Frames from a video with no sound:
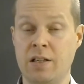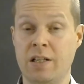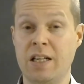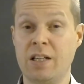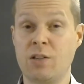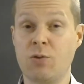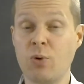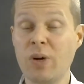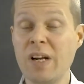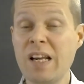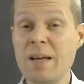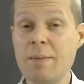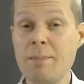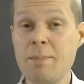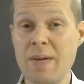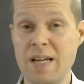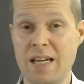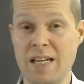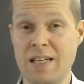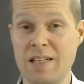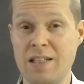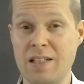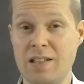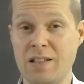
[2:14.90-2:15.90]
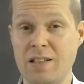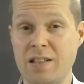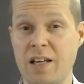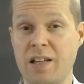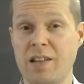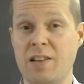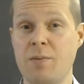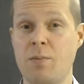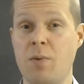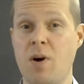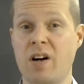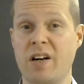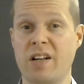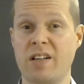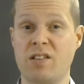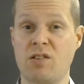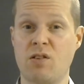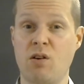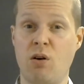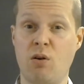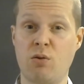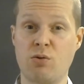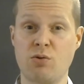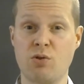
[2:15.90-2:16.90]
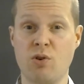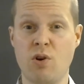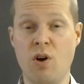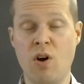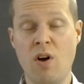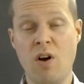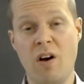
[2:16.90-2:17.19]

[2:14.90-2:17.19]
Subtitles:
really means that the market goes